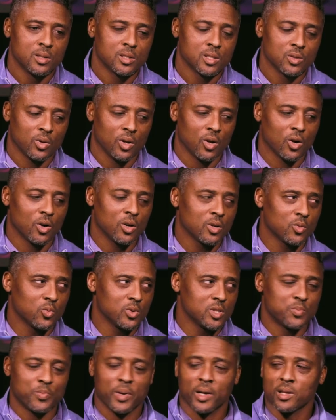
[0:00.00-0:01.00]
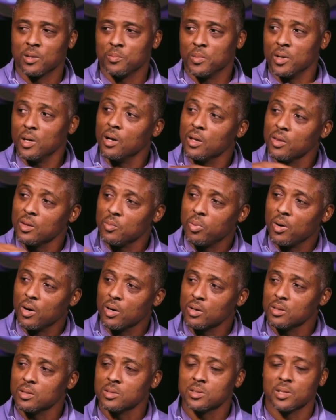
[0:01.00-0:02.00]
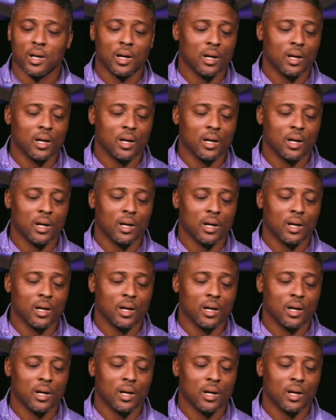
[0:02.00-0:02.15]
to earn the respect of my other partners,